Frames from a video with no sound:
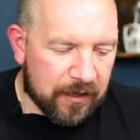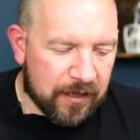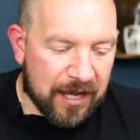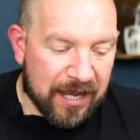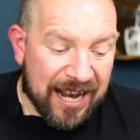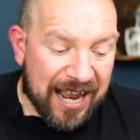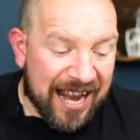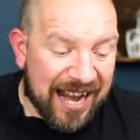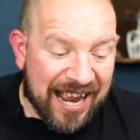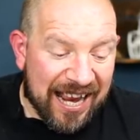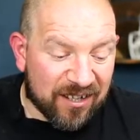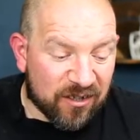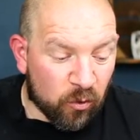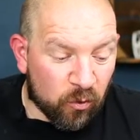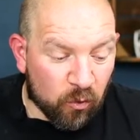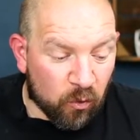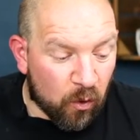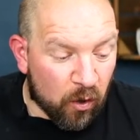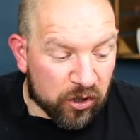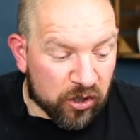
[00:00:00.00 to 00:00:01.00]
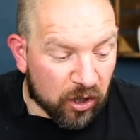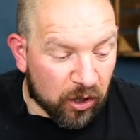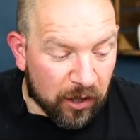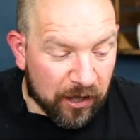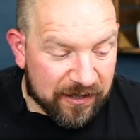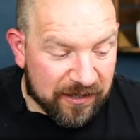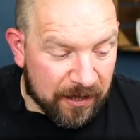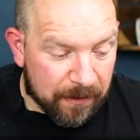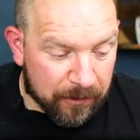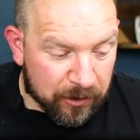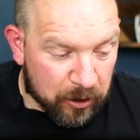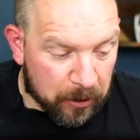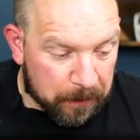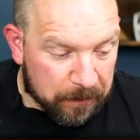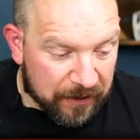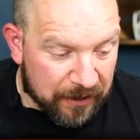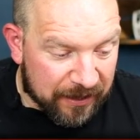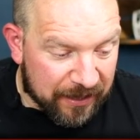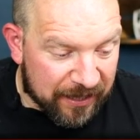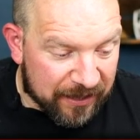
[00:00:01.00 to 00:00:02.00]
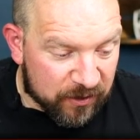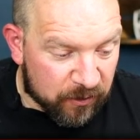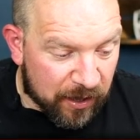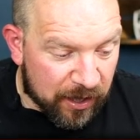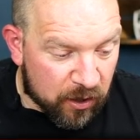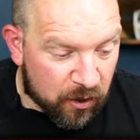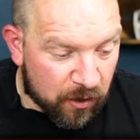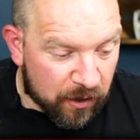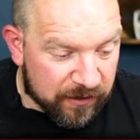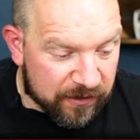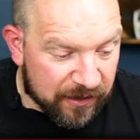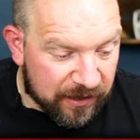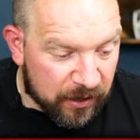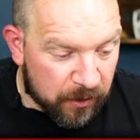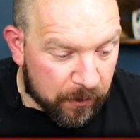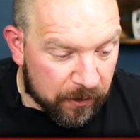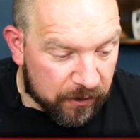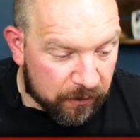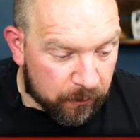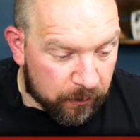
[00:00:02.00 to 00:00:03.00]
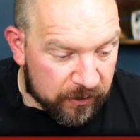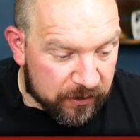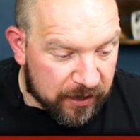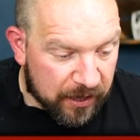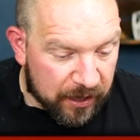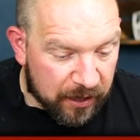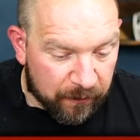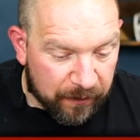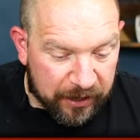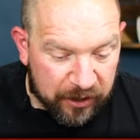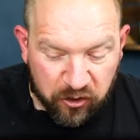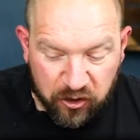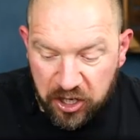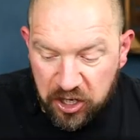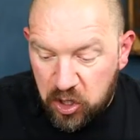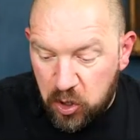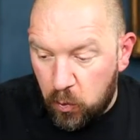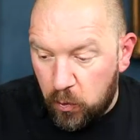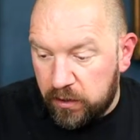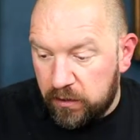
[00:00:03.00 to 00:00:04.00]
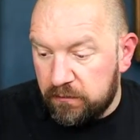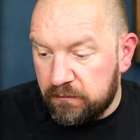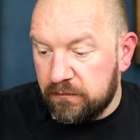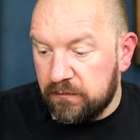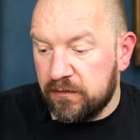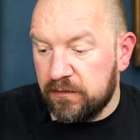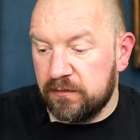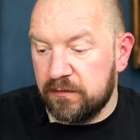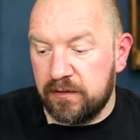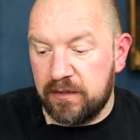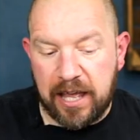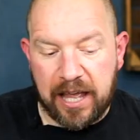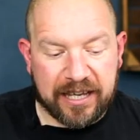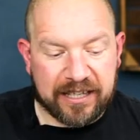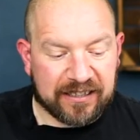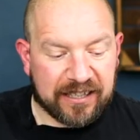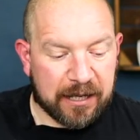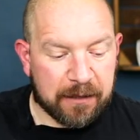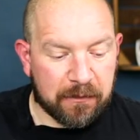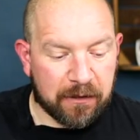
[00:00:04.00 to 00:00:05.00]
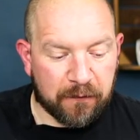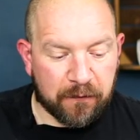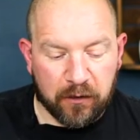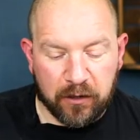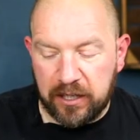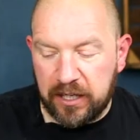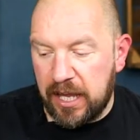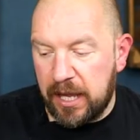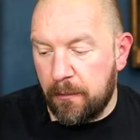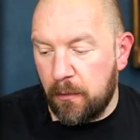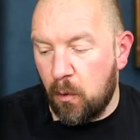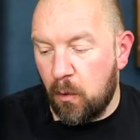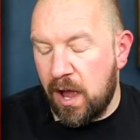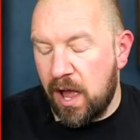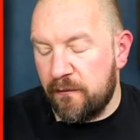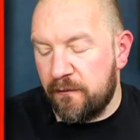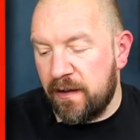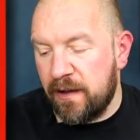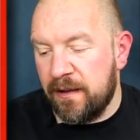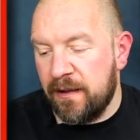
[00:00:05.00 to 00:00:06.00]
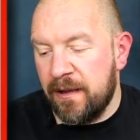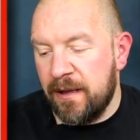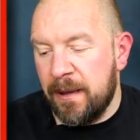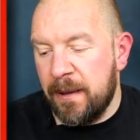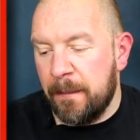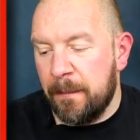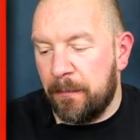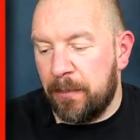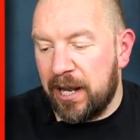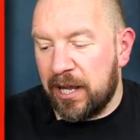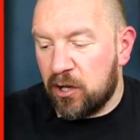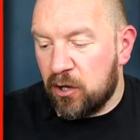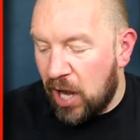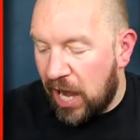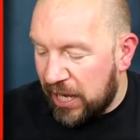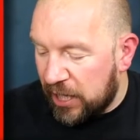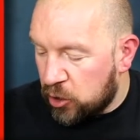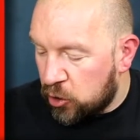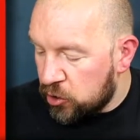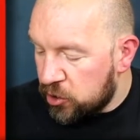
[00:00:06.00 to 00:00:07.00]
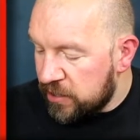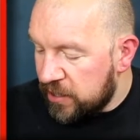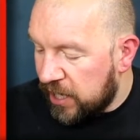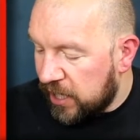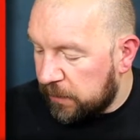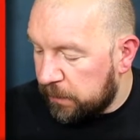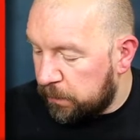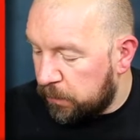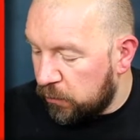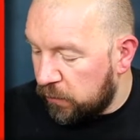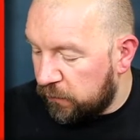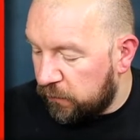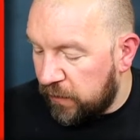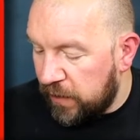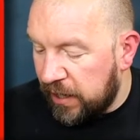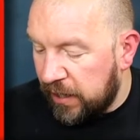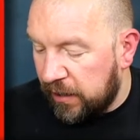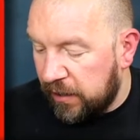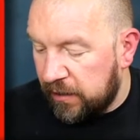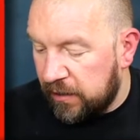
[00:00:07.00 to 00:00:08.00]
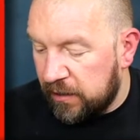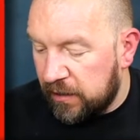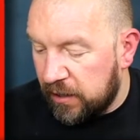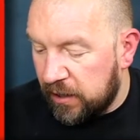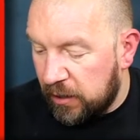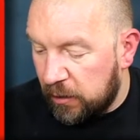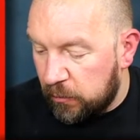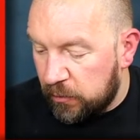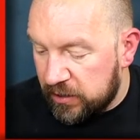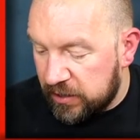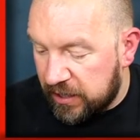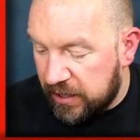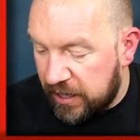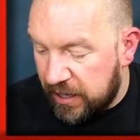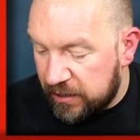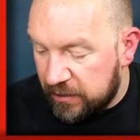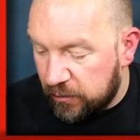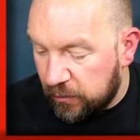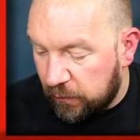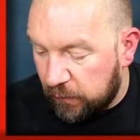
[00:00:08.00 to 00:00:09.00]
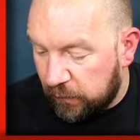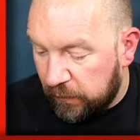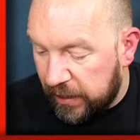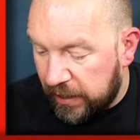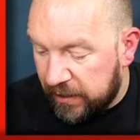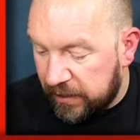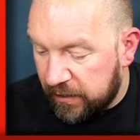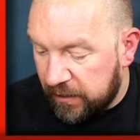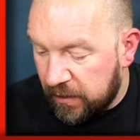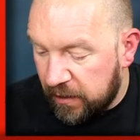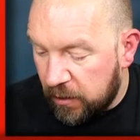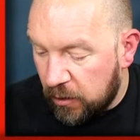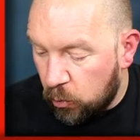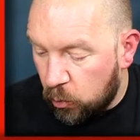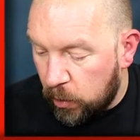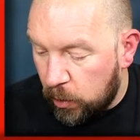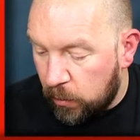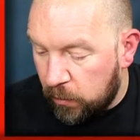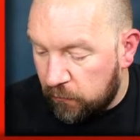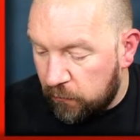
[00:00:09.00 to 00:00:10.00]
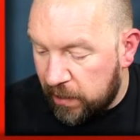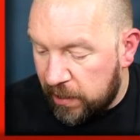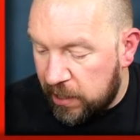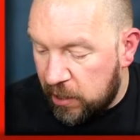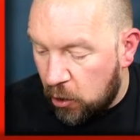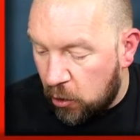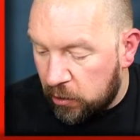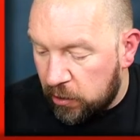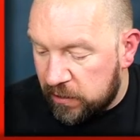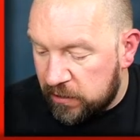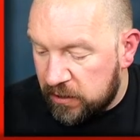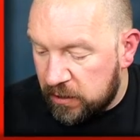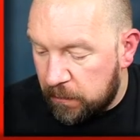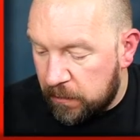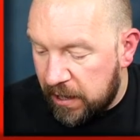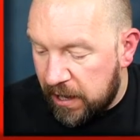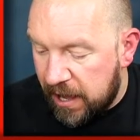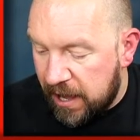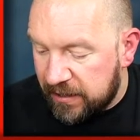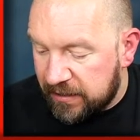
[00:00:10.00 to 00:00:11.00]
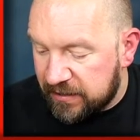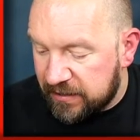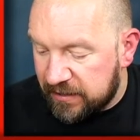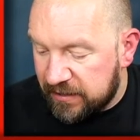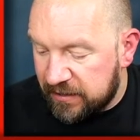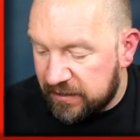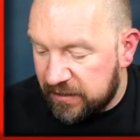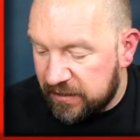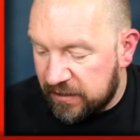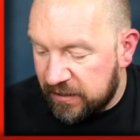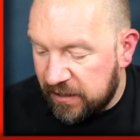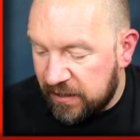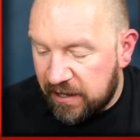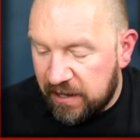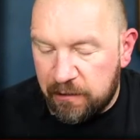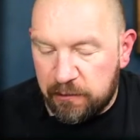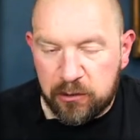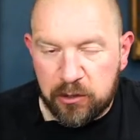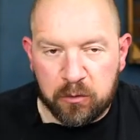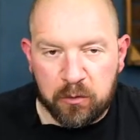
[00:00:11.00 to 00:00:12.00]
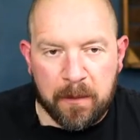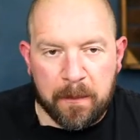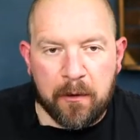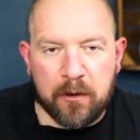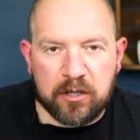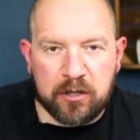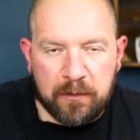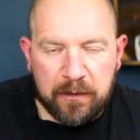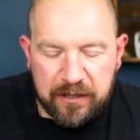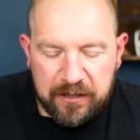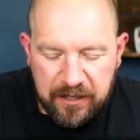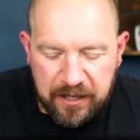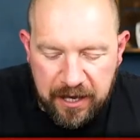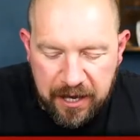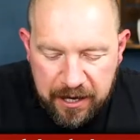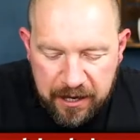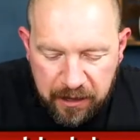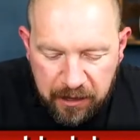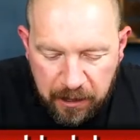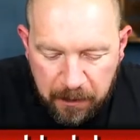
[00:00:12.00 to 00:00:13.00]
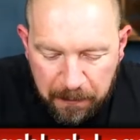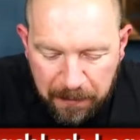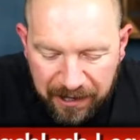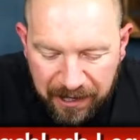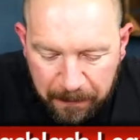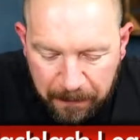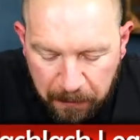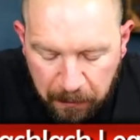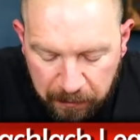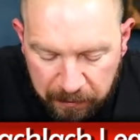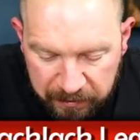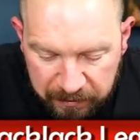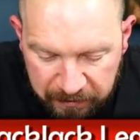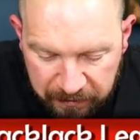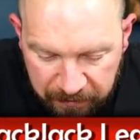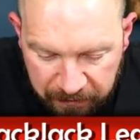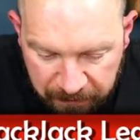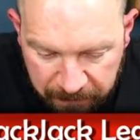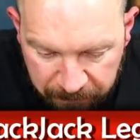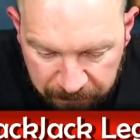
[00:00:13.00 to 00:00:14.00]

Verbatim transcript: And, and I don't watch a lot of Tabletop Tactics, so I can't tell you whether it was kind of like genuine excitement for the game or whatever. But I, I couldn't help but feeling that it was a case of, like, we were really honoured to be asked, how could we possibly say anything bad about it?